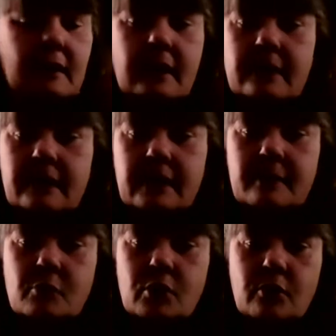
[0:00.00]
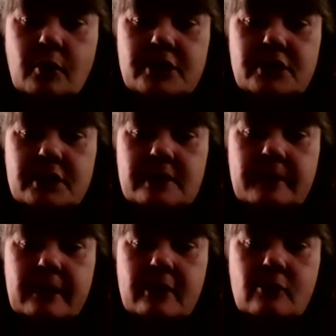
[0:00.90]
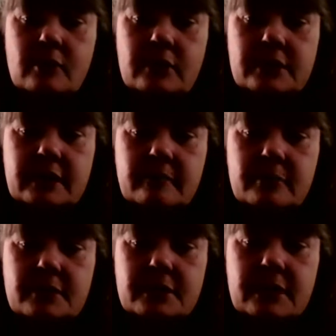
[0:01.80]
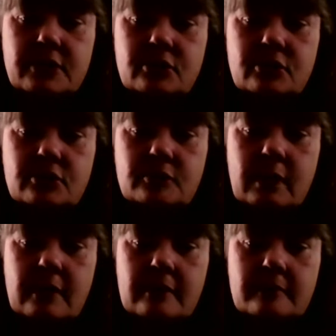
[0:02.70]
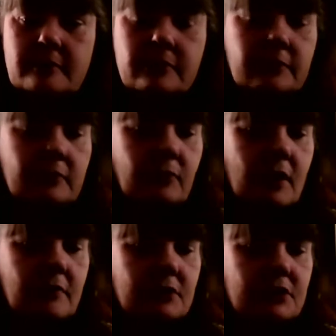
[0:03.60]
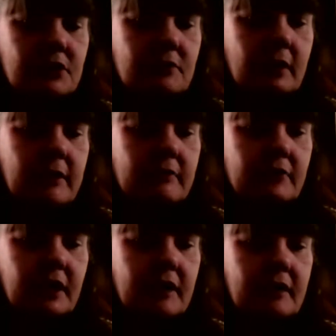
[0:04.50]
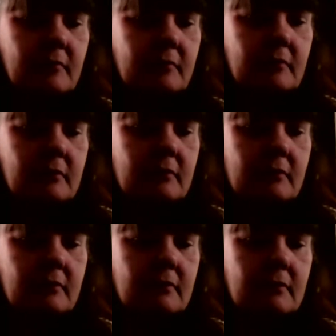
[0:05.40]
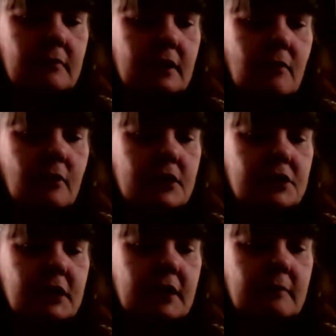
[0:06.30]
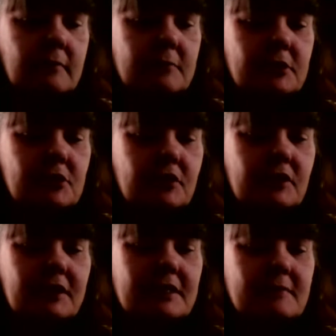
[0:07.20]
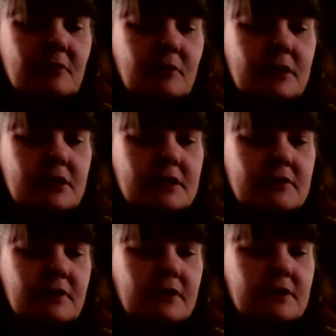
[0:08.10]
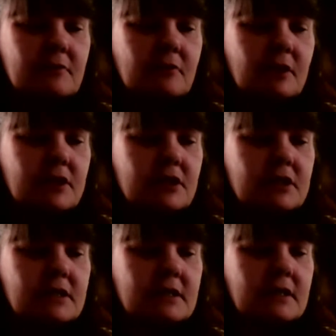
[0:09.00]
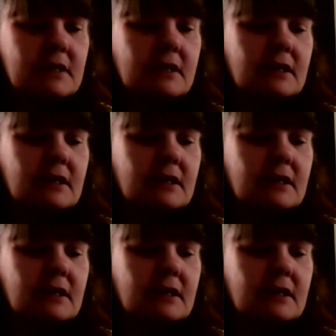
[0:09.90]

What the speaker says: Any more questions about quarantine procedures while we're still waiting for Kim? No rush, Kim. I'm just going to get some questions, field some questions.